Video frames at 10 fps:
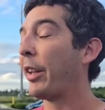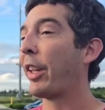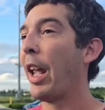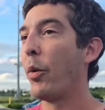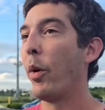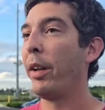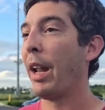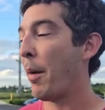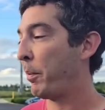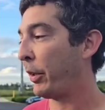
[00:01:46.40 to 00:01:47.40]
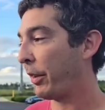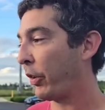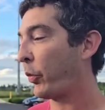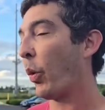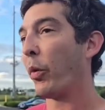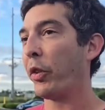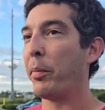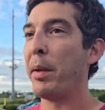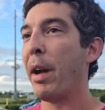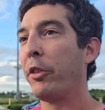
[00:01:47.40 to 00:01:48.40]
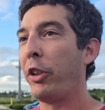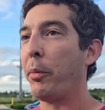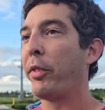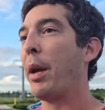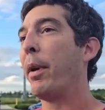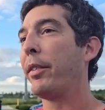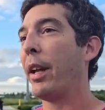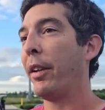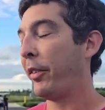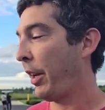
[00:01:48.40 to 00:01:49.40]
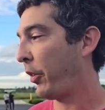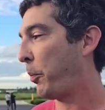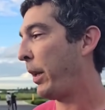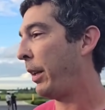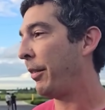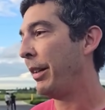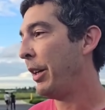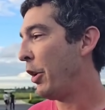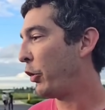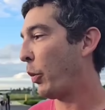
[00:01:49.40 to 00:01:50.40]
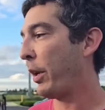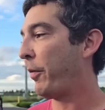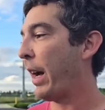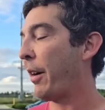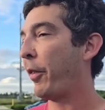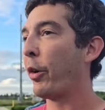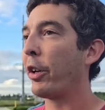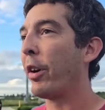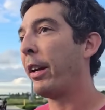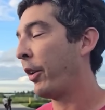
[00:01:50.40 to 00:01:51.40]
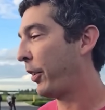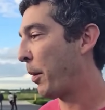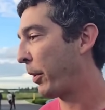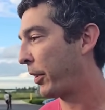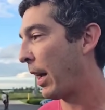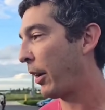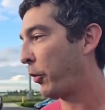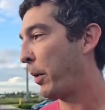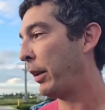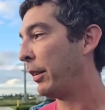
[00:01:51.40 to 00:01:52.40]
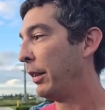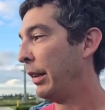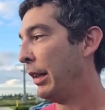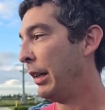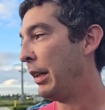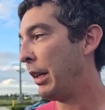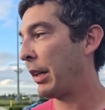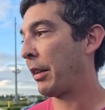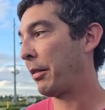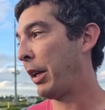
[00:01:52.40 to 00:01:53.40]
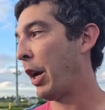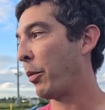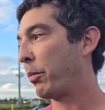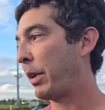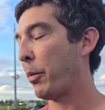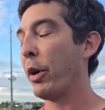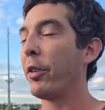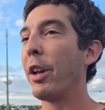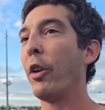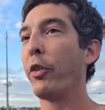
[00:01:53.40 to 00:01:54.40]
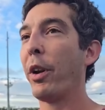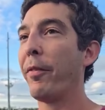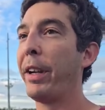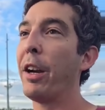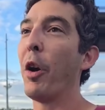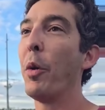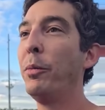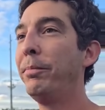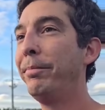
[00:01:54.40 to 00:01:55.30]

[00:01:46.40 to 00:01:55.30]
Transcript: that's kind of what I built this for, was to be my cheap side-by-side. Instead of spending 25, 30 grand on a side-by-side, I spent, a couple $100 on a Fiero.